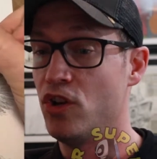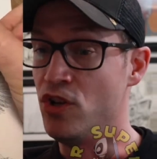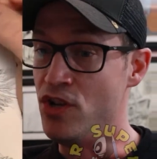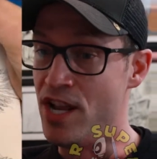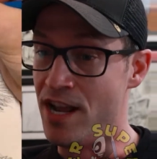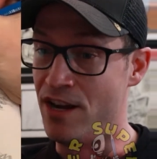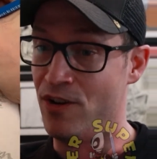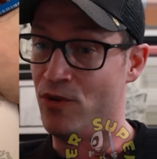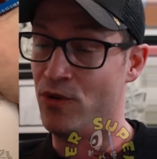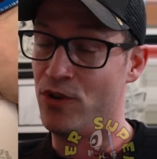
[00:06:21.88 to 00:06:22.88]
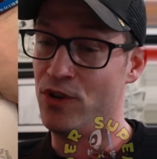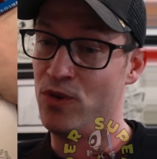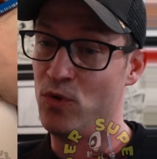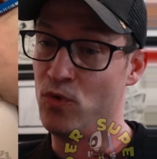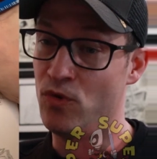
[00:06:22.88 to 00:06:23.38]
Now,
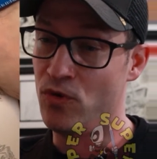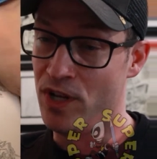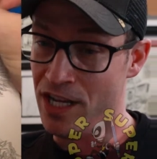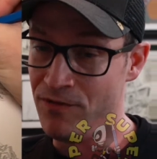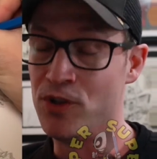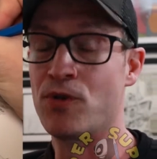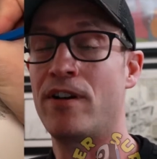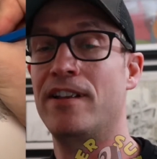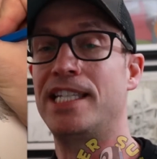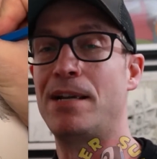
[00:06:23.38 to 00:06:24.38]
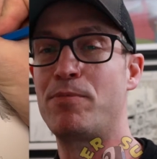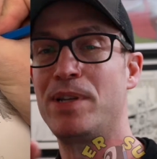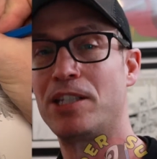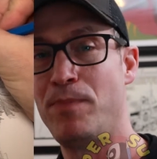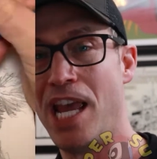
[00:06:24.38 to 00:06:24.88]
if you're drawing on a separate
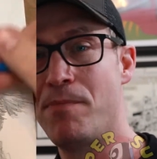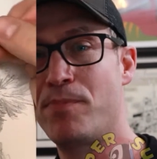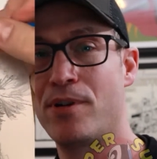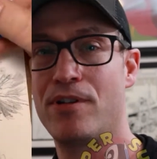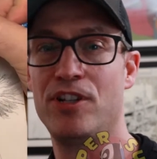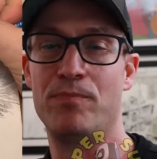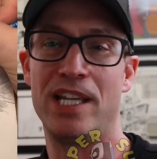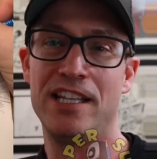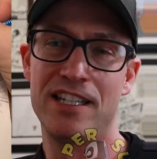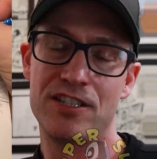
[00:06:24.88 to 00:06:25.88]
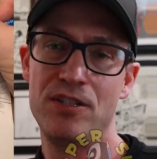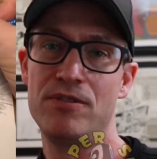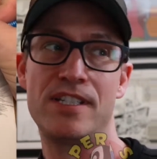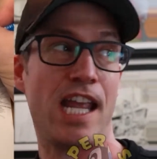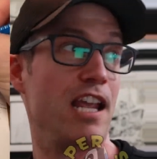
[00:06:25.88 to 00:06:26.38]
piece of paper and you're playing things too
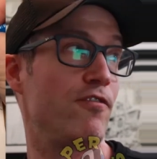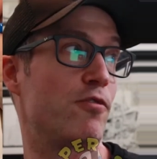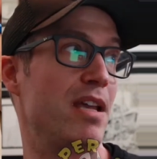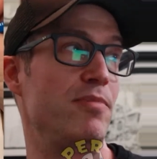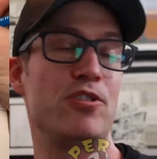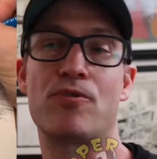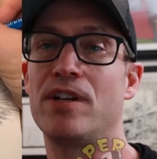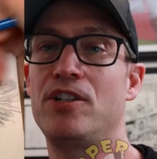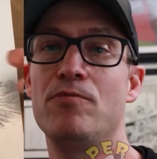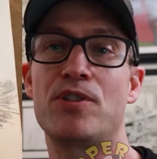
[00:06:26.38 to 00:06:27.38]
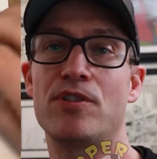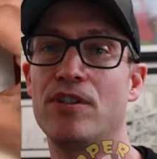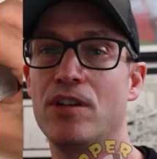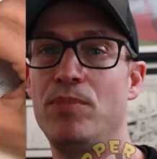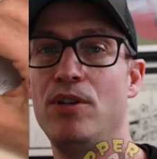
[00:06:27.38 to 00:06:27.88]
safe, or maybe you're drawing too much on
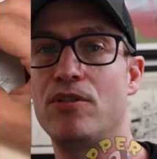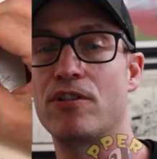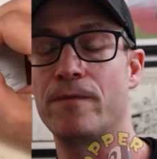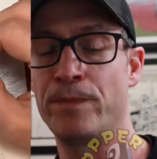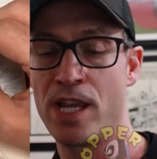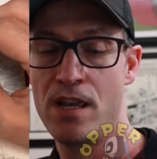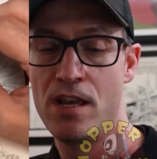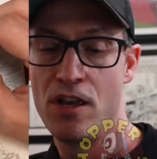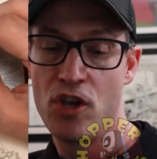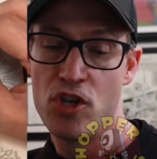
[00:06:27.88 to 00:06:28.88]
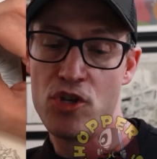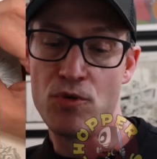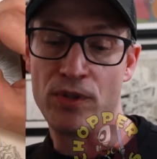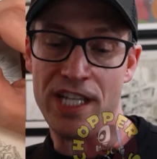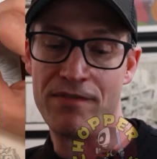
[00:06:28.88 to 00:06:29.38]
the computer,
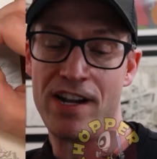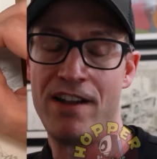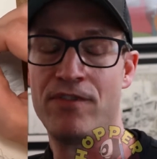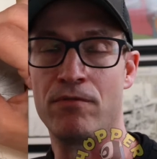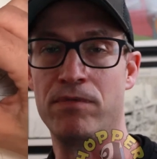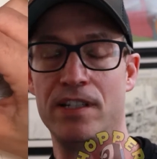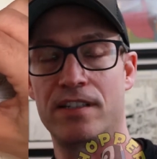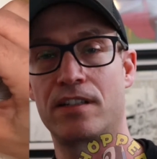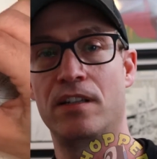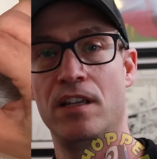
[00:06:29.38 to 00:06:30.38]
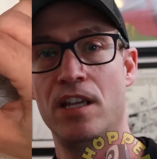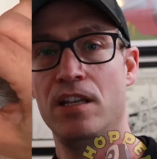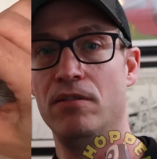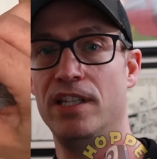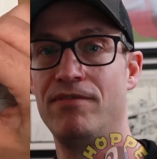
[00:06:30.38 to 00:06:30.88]
you'll never have the risk.
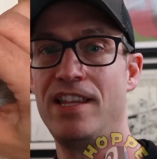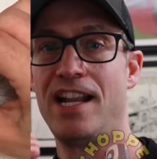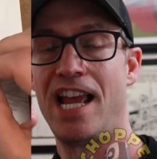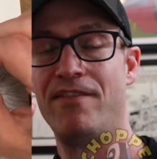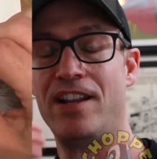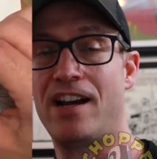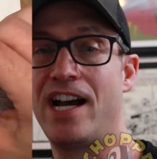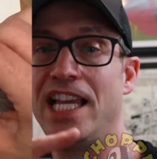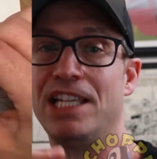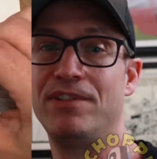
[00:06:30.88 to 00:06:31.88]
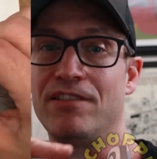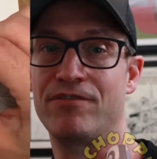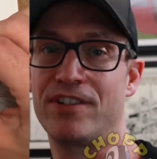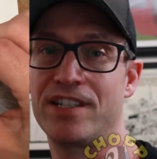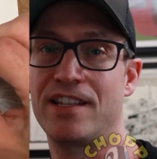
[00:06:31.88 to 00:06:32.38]
You'll never have that high level
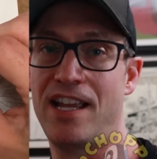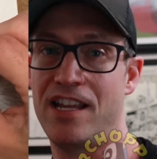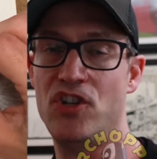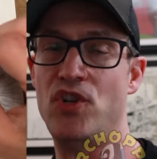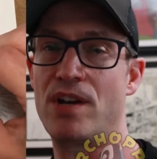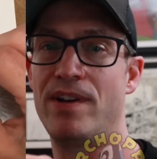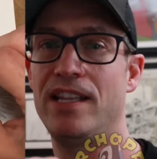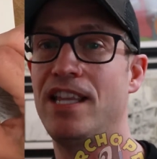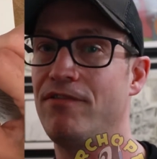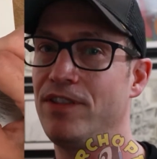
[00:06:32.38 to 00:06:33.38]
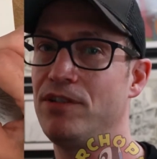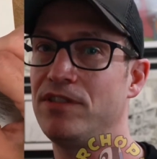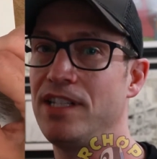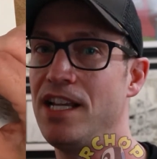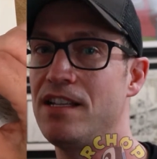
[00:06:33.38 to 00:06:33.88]
of risk that can generate that flow
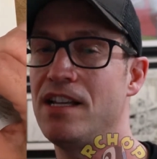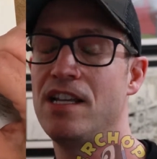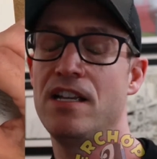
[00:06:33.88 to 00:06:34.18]
state.